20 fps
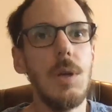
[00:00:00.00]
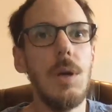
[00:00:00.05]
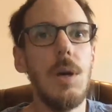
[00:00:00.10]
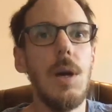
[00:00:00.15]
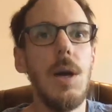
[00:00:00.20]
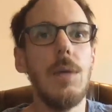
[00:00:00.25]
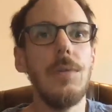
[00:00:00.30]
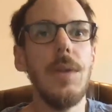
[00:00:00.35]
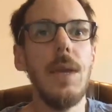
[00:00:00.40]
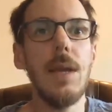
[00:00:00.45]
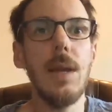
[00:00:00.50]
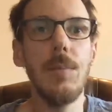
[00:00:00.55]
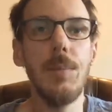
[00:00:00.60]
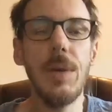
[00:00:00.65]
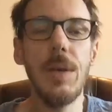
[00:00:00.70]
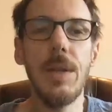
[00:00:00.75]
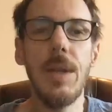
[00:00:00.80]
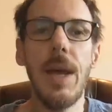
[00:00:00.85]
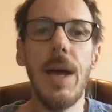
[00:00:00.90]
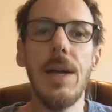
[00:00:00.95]
And that can
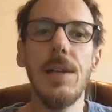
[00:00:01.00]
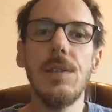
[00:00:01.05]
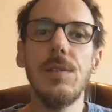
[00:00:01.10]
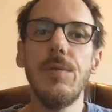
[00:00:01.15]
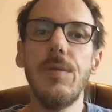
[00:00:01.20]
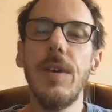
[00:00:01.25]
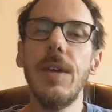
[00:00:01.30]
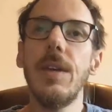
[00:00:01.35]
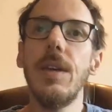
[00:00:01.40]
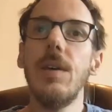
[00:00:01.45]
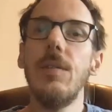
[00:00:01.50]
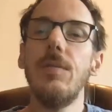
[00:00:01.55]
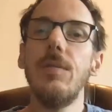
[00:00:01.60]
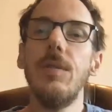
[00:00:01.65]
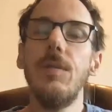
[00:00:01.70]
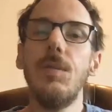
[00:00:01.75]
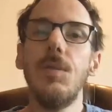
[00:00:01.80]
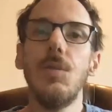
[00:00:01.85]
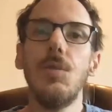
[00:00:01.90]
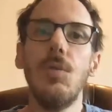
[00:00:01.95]
be a nice thing if
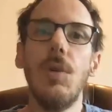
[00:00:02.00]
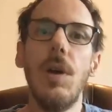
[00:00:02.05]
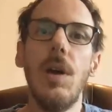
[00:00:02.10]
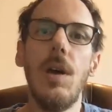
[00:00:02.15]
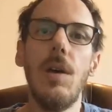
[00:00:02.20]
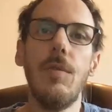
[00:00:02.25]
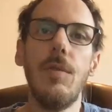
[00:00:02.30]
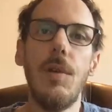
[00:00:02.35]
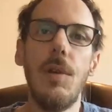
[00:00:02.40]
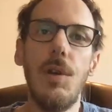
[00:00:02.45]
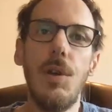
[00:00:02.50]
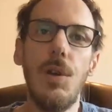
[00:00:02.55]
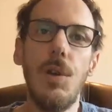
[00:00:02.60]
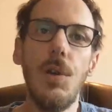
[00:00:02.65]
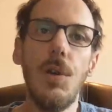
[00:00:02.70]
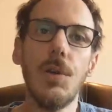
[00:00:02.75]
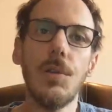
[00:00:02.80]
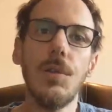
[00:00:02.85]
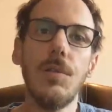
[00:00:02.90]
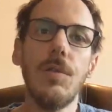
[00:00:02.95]
you want to have a
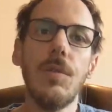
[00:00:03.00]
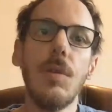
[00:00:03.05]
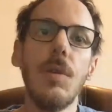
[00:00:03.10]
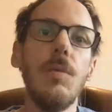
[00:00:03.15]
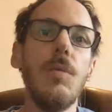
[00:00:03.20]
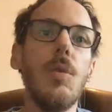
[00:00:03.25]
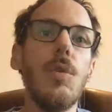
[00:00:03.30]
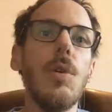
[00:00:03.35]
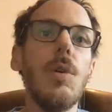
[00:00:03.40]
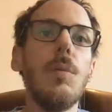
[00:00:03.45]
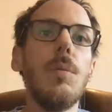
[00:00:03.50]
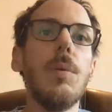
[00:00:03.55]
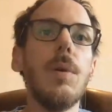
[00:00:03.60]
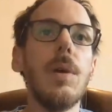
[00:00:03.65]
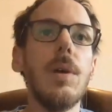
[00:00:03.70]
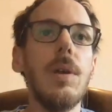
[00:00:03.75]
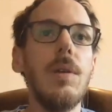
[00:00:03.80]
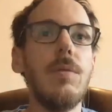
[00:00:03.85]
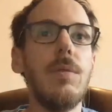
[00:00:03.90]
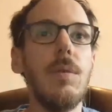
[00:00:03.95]
lot of reverb,
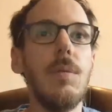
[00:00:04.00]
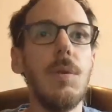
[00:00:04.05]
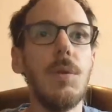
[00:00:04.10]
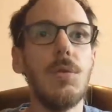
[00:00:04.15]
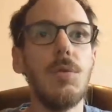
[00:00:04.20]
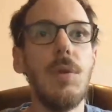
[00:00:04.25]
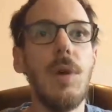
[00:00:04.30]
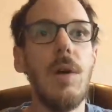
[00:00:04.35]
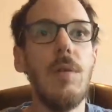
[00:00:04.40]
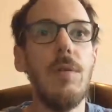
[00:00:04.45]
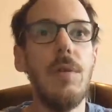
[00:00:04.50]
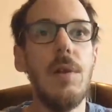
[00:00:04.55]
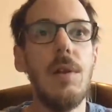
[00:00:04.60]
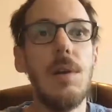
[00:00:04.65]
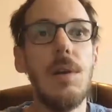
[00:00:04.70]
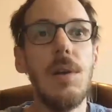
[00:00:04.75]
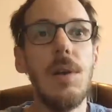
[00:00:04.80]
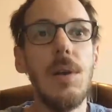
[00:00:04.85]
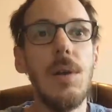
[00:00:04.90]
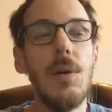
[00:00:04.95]
if you want to have a
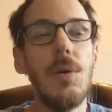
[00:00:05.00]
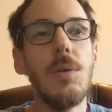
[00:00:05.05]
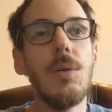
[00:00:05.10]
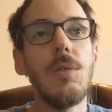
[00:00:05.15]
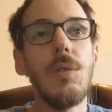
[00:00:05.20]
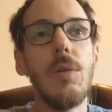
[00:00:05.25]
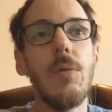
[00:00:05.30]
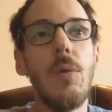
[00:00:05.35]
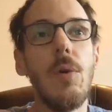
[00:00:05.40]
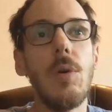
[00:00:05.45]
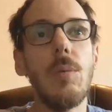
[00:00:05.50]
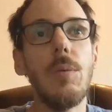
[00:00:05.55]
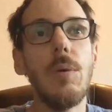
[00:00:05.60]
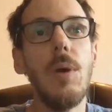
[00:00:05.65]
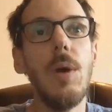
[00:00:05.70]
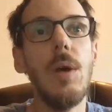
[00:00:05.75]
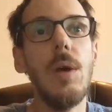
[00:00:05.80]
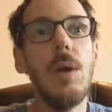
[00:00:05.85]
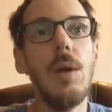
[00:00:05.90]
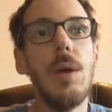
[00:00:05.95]
long reverb,
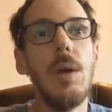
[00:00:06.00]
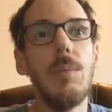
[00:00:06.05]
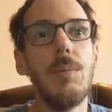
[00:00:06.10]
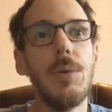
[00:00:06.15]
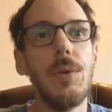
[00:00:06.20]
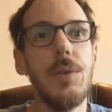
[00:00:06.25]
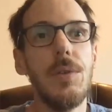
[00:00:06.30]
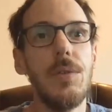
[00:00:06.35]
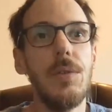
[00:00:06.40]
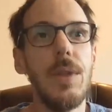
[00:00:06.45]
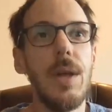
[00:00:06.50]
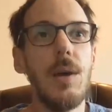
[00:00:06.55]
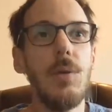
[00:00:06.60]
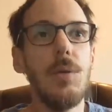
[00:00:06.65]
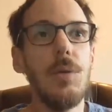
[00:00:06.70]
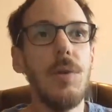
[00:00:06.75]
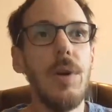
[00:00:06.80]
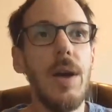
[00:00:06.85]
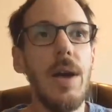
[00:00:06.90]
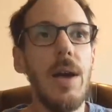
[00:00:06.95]
because now
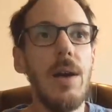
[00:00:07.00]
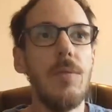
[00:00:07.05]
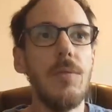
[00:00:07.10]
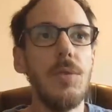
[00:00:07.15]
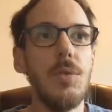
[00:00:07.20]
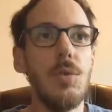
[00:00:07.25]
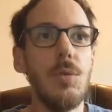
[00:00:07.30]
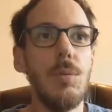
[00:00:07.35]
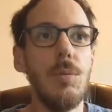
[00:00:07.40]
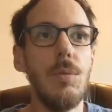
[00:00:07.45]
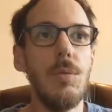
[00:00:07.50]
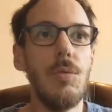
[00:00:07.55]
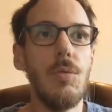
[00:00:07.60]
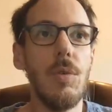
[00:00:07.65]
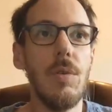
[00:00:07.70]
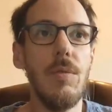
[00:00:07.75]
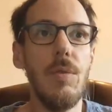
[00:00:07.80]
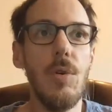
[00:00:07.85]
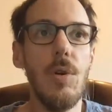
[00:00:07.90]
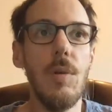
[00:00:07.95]
you have your
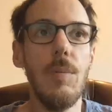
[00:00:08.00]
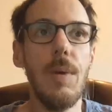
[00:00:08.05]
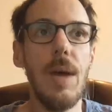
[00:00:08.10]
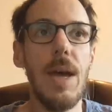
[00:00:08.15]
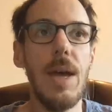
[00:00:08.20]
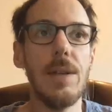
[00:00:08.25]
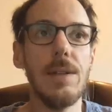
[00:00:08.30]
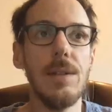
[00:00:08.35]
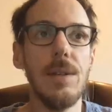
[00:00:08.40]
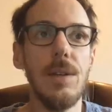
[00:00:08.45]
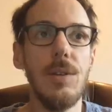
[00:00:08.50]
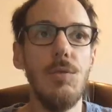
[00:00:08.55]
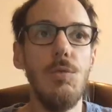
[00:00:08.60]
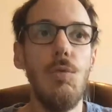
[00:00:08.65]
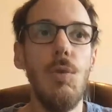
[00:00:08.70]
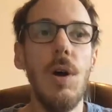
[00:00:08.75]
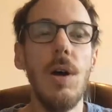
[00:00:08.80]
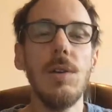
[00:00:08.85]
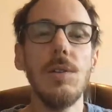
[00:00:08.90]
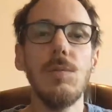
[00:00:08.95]
reverb as it
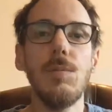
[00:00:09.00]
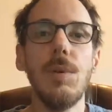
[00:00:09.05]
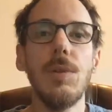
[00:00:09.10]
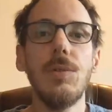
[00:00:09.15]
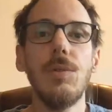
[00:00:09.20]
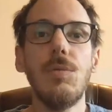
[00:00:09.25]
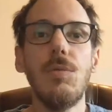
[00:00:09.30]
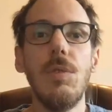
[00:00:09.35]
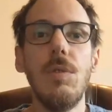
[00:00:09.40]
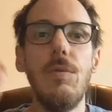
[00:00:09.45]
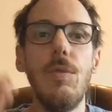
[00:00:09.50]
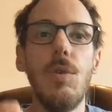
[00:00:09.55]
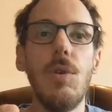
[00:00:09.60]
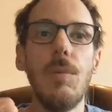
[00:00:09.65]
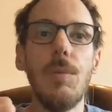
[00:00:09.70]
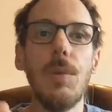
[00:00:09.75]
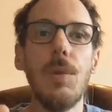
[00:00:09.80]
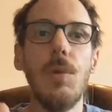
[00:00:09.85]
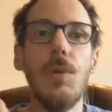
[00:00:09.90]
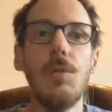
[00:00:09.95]
was, but the
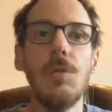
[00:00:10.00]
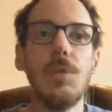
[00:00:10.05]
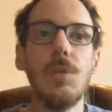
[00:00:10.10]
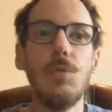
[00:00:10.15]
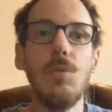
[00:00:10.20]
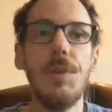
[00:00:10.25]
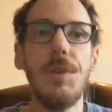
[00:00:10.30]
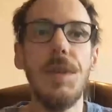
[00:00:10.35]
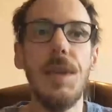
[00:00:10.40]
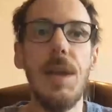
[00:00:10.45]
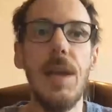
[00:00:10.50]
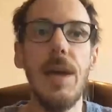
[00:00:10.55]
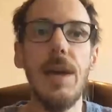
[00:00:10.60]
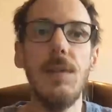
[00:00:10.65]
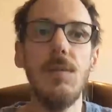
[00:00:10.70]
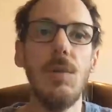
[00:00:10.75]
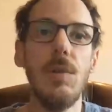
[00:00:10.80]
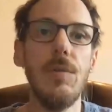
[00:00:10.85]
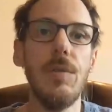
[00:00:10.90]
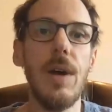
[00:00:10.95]
reverb goes to a
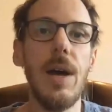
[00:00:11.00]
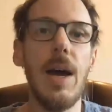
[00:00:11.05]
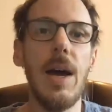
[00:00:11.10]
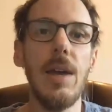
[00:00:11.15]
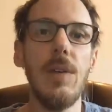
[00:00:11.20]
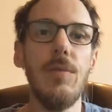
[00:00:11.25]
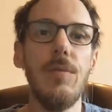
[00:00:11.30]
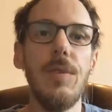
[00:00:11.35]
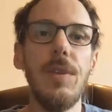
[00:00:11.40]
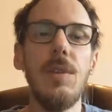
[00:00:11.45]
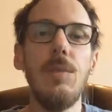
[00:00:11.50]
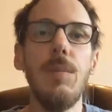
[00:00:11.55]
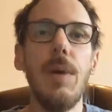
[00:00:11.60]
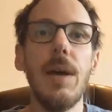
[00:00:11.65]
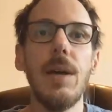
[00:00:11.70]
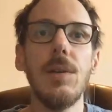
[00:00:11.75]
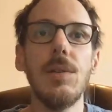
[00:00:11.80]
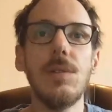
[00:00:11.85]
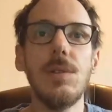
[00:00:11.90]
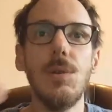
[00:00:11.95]
delay with a high
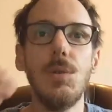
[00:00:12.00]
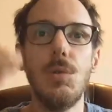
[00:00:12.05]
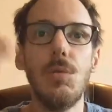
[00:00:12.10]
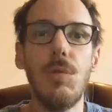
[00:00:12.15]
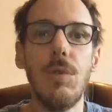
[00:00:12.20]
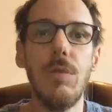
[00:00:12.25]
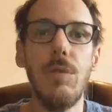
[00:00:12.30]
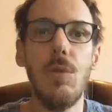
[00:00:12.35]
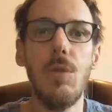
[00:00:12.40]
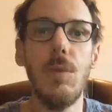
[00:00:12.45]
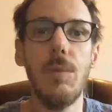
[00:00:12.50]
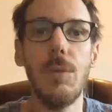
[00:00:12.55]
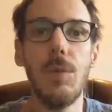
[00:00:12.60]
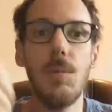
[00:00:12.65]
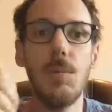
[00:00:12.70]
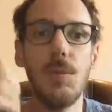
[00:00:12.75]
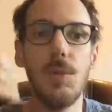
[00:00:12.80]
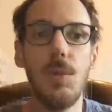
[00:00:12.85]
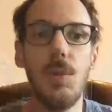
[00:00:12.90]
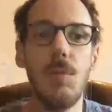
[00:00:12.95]
feedback, and so the reverb
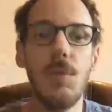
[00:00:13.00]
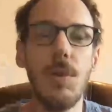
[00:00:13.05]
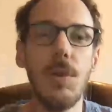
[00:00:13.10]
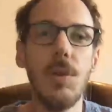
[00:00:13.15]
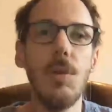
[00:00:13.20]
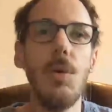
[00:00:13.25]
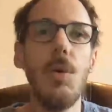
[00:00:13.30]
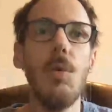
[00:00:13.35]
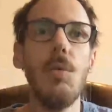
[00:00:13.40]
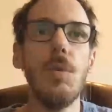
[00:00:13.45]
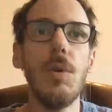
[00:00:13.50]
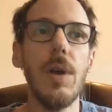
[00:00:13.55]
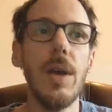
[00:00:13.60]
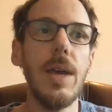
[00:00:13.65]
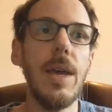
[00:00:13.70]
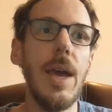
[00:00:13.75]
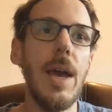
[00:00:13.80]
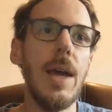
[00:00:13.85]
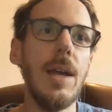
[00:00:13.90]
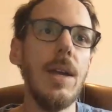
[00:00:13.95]
comes over and over
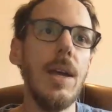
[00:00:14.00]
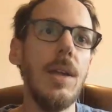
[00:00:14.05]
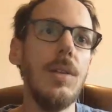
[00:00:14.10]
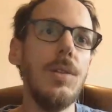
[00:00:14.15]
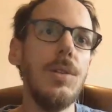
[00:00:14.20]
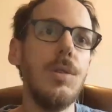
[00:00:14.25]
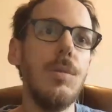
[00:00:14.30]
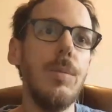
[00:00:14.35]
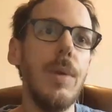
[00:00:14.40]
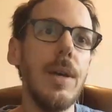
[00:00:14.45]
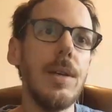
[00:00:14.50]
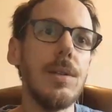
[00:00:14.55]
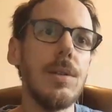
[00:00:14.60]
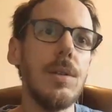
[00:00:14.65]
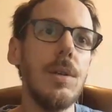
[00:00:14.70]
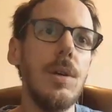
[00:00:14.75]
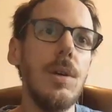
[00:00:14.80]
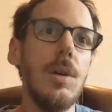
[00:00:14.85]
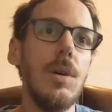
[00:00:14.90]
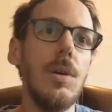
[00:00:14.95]
again and in the
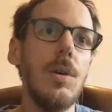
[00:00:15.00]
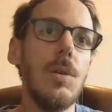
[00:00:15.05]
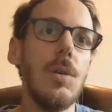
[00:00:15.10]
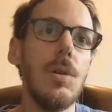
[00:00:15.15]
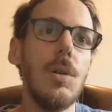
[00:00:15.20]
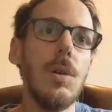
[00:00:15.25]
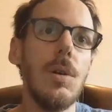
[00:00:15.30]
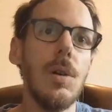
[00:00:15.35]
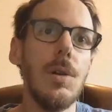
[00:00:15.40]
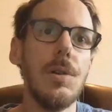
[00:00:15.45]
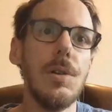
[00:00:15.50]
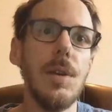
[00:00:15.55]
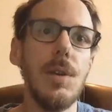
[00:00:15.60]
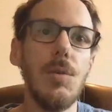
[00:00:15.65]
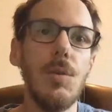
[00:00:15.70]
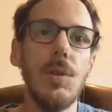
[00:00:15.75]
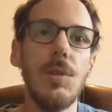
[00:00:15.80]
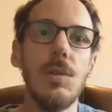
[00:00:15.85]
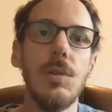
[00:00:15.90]
mix. Let's hear it.